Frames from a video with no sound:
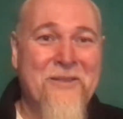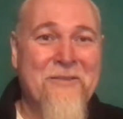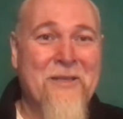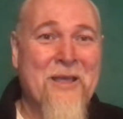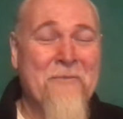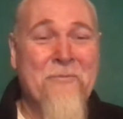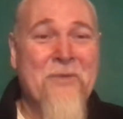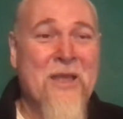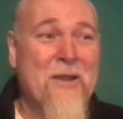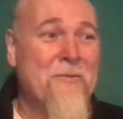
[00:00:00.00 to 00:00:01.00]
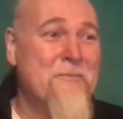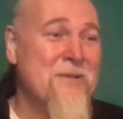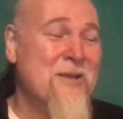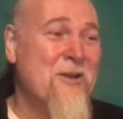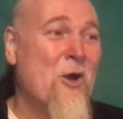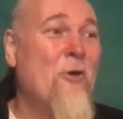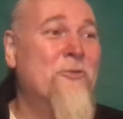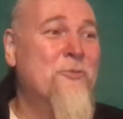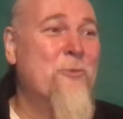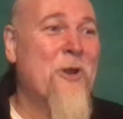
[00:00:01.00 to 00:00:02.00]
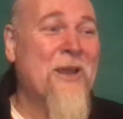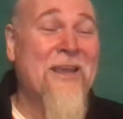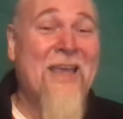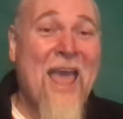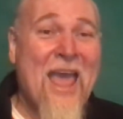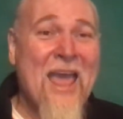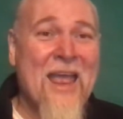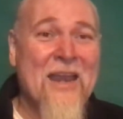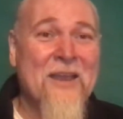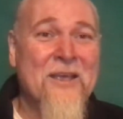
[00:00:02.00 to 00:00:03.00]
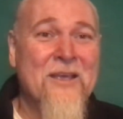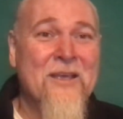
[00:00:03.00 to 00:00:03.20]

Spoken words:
their offspring can.